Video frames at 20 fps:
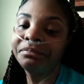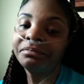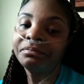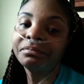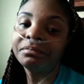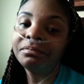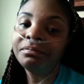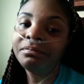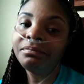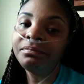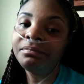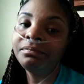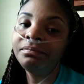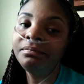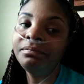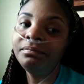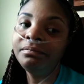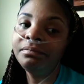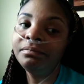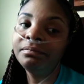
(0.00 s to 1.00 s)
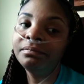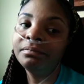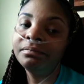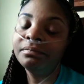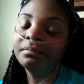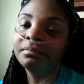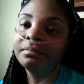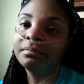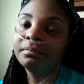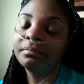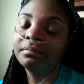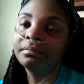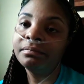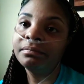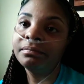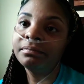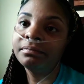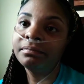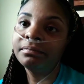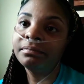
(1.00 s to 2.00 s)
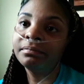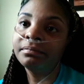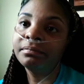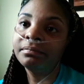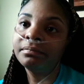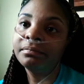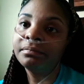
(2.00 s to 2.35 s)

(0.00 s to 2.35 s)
No one is speaking in this clip.